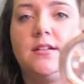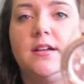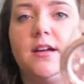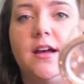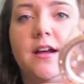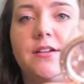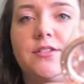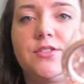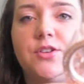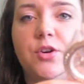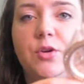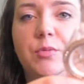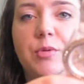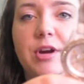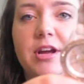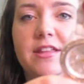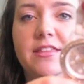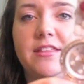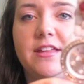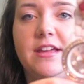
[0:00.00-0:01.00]
October,
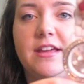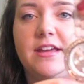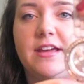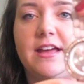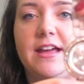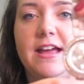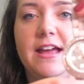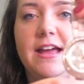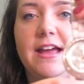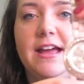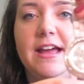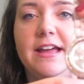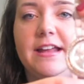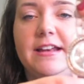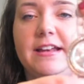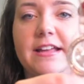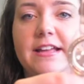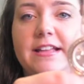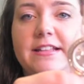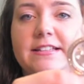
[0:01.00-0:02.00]
I think,
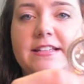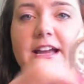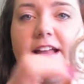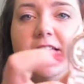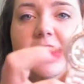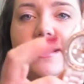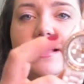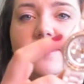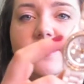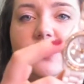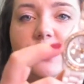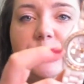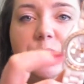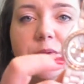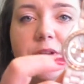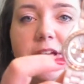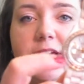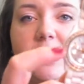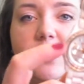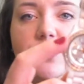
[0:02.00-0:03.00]
and it's got like a little
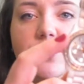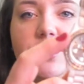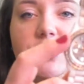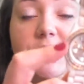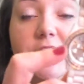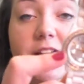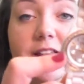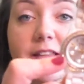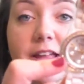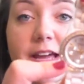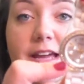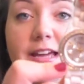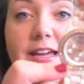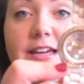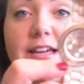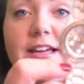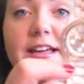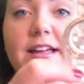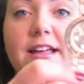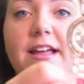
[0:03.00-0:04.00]
bling, which I like.